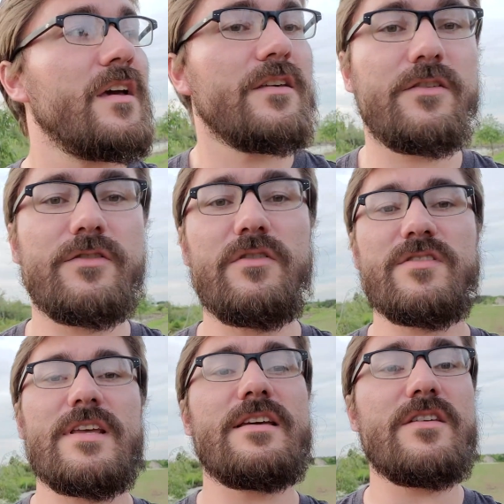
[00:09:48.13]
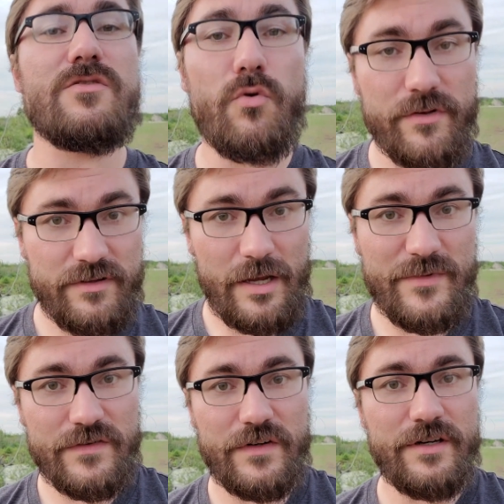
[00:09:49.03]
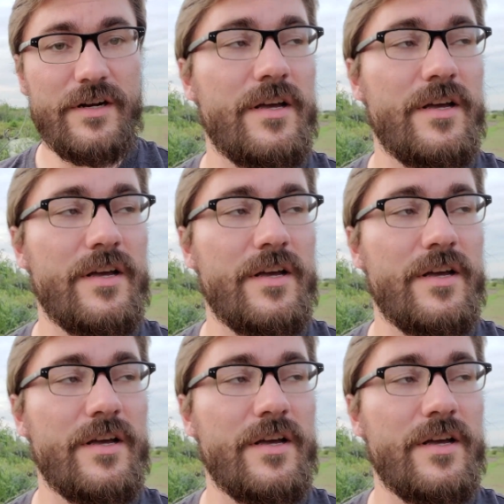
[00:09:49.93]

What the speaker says: you'll notice that in the northern hemisphere,